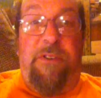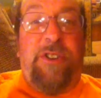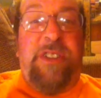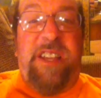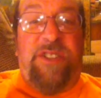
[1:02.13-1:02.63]

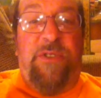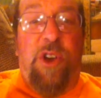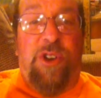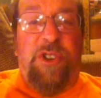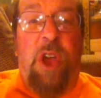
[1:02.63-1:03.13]
First things
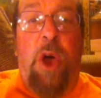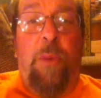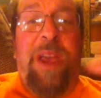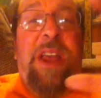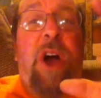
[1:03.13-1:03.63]
first,
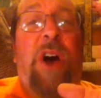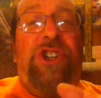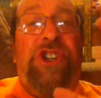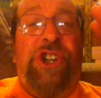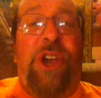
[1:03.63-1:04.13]
we can
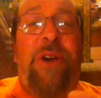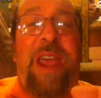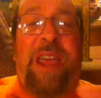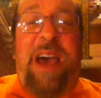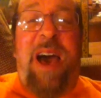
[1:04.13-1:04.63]
all share
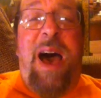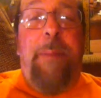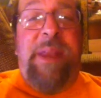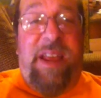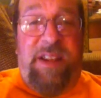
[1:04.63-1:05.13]
a
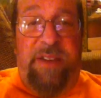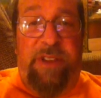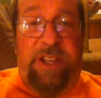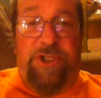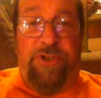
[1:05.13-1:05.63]
common
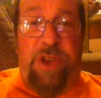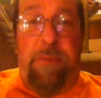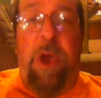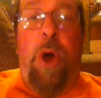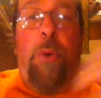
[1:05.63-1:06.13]
activity
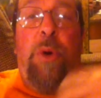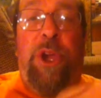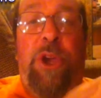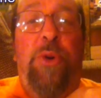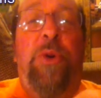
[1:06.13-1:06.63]
stream where
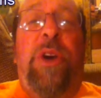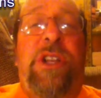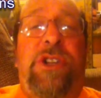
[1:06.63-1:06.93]
you